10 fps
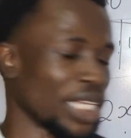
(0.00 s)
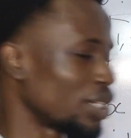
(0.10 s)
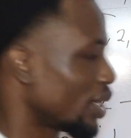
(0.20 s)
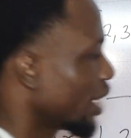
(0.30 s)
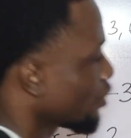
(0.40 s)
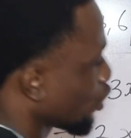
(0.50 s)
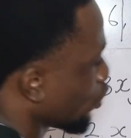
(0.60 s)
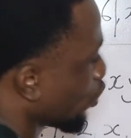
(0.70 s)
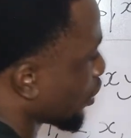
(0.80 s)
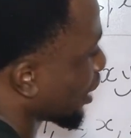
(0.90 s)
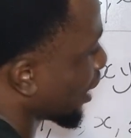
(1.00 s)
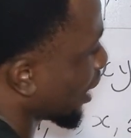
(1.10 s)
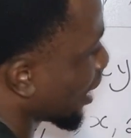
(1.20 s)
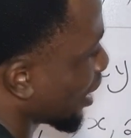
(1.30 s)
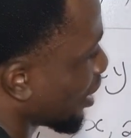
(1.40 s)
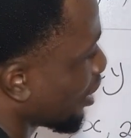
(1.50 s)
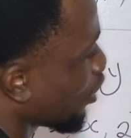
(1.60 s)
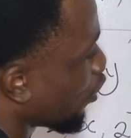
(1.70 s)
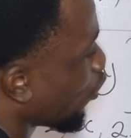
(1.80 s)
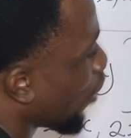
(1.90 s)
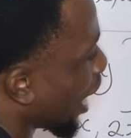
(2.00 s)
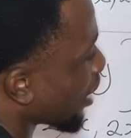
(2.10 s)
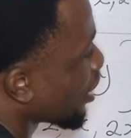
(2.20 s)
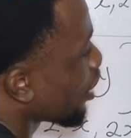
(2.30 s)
You are left with what? 3y.